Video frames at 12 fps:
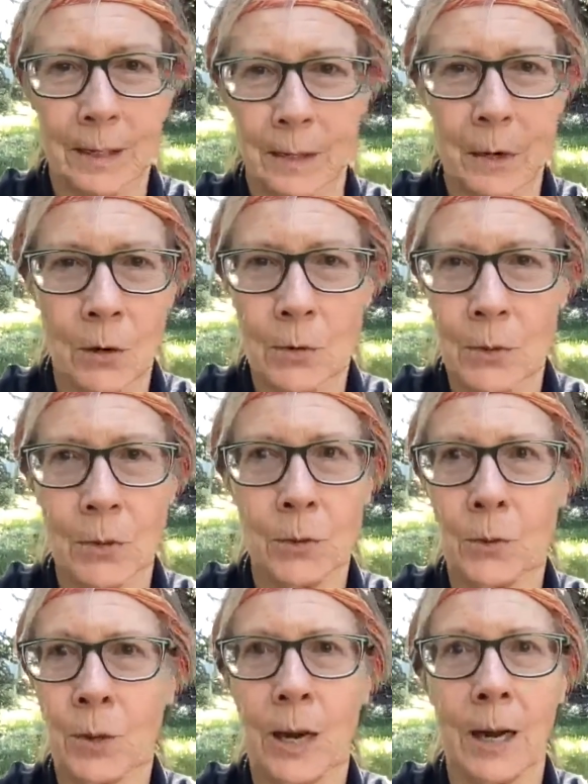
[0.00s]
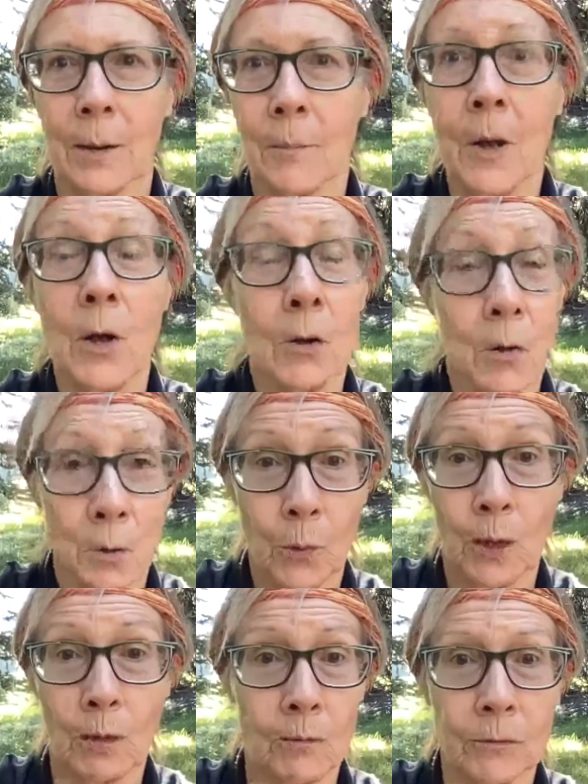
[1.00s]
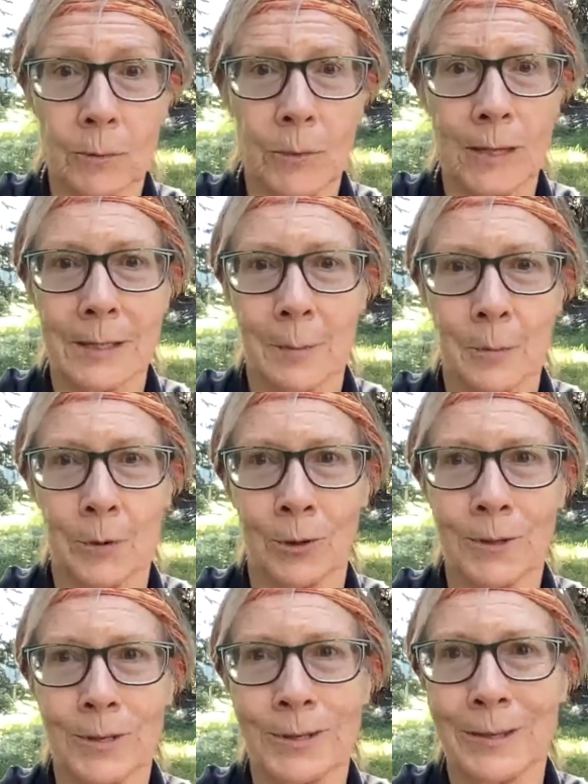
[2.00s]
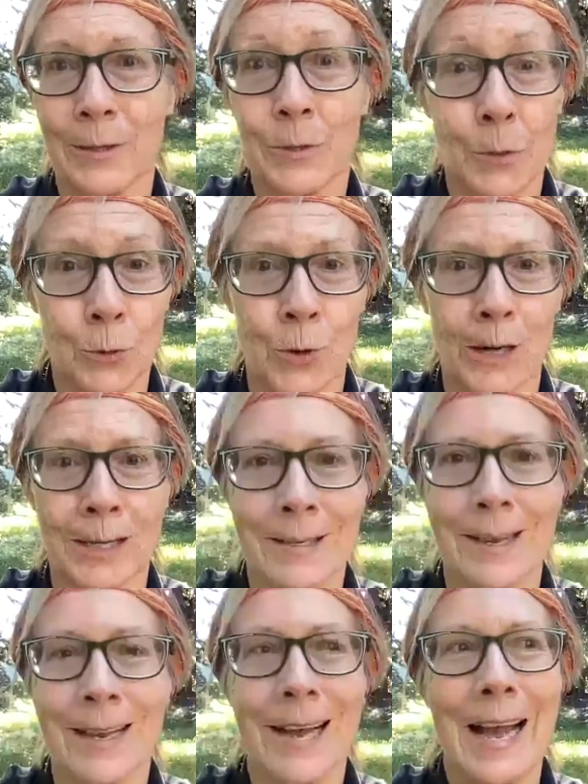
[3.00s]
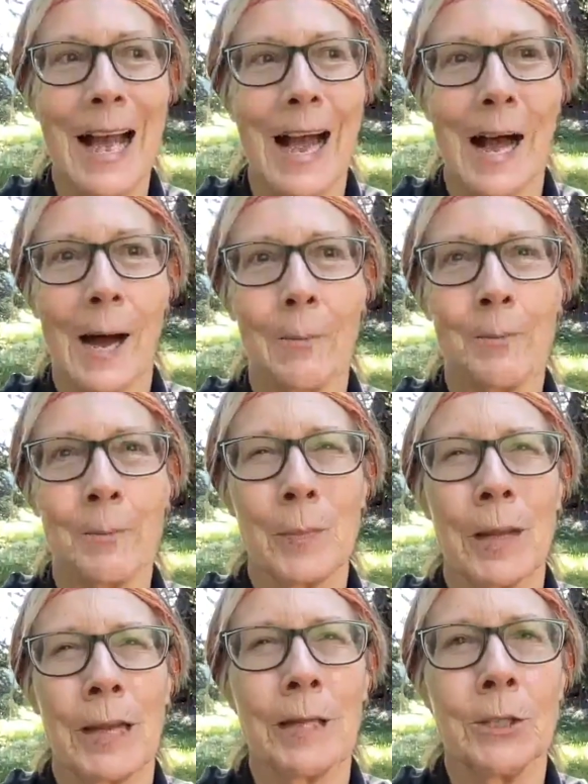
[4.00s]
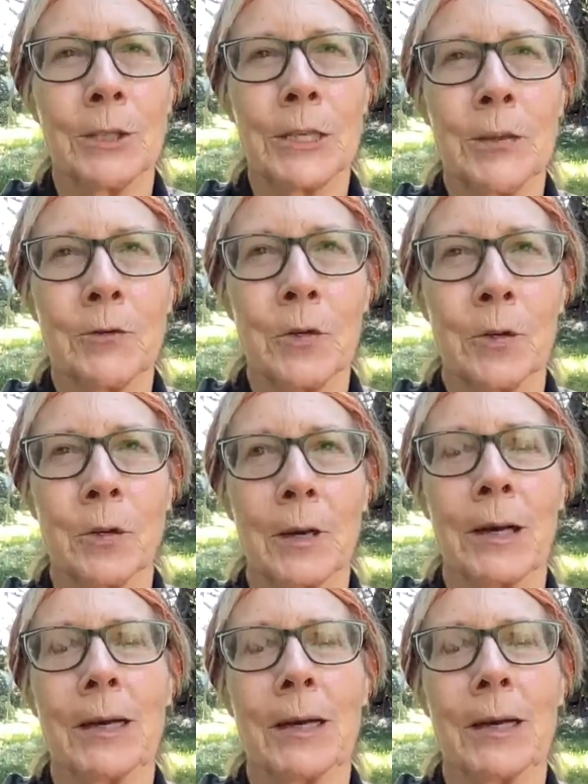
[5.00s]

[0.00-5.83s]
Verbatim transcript: go to um, 12 bicep curls twice um, it just gives your